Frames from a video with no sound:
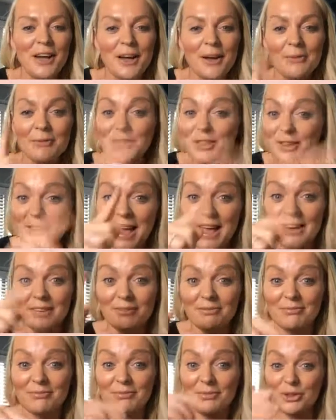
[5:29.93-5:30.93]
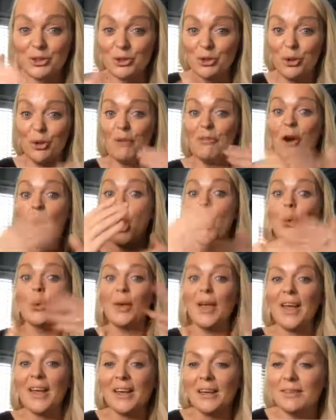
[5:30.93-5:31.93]
to then sort of
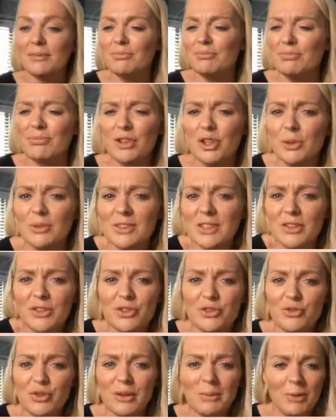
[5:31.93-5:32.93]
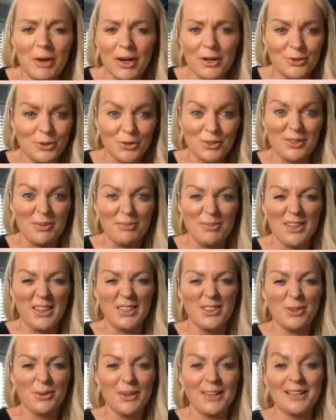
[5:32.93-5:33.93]
okay using StreamYard or something,
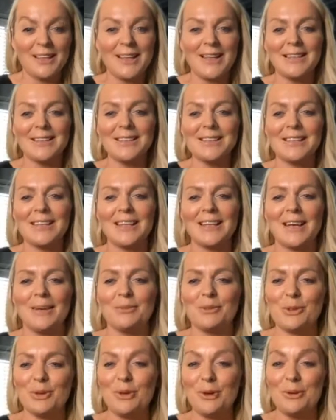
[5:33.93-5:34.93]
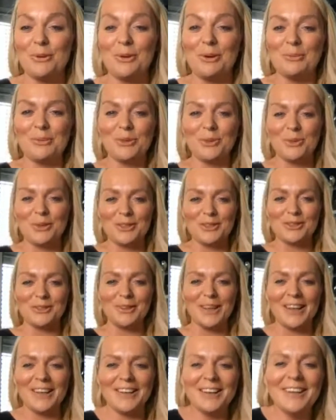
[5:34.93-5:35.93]
so I can then see your name, so I know who I'm talking to
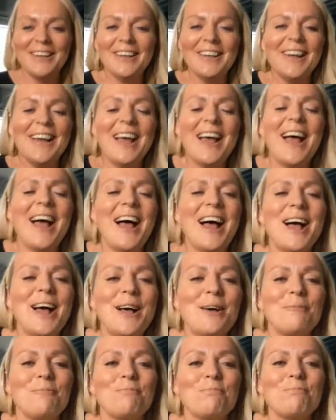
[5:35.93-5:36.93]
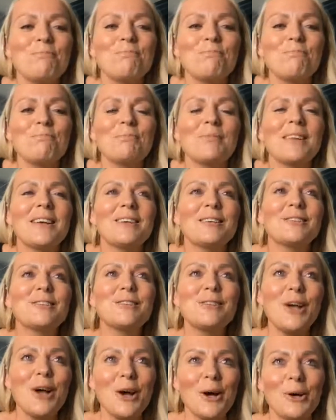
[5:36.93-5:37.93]
then.
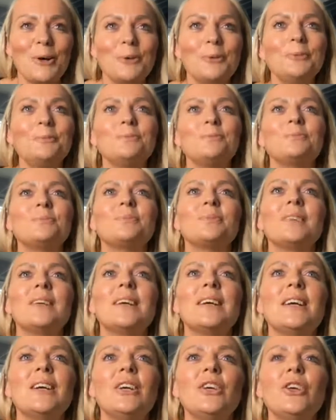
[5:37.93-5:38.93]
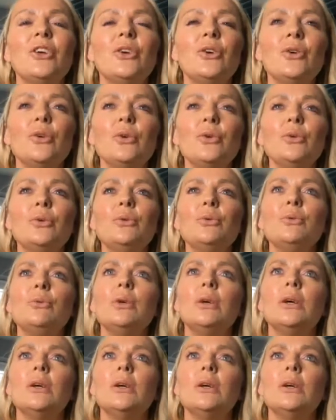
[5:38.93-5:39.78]
So you